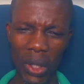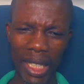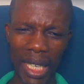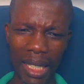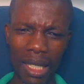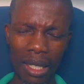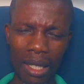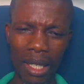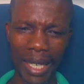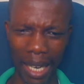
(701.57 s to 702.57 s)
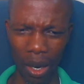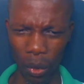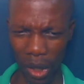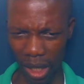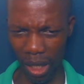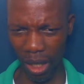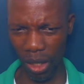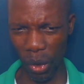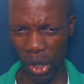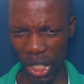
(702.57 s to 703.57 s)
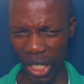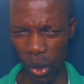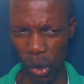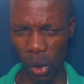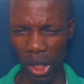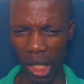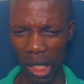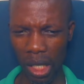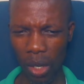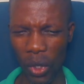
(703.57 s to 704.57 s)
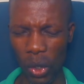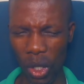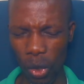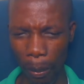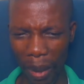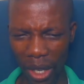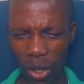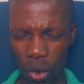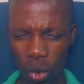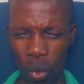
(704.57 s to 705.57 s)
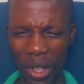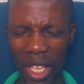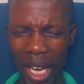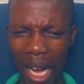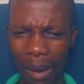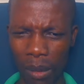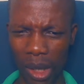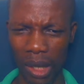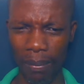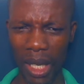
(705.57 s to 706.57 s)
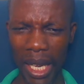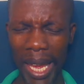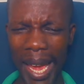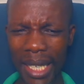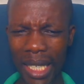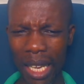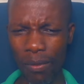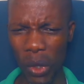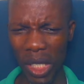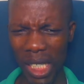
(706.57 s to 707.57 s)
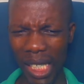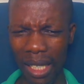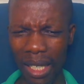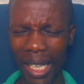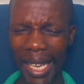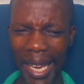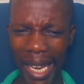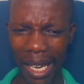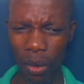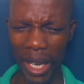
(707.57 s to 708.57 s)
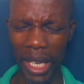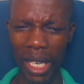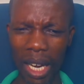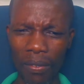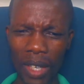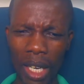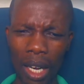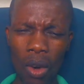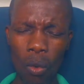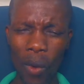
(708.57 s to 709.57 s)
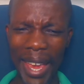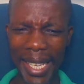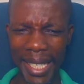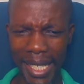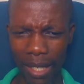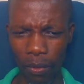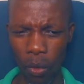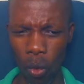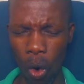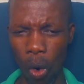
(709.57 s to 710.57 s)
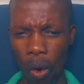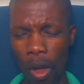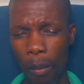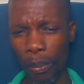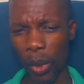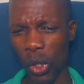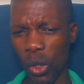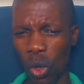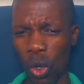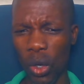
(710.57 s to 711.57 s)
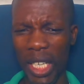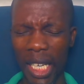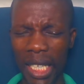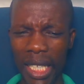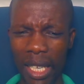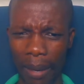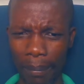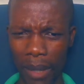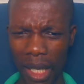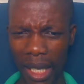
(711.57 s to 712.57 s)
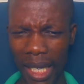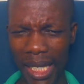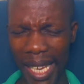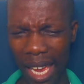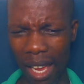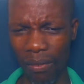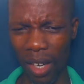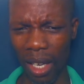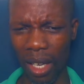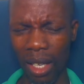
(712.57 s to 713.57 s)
that ground to train your soldiers? Who is going to back you with the arms? And have you seen anywhere in Africa where a civil war, post-colonial era, has ever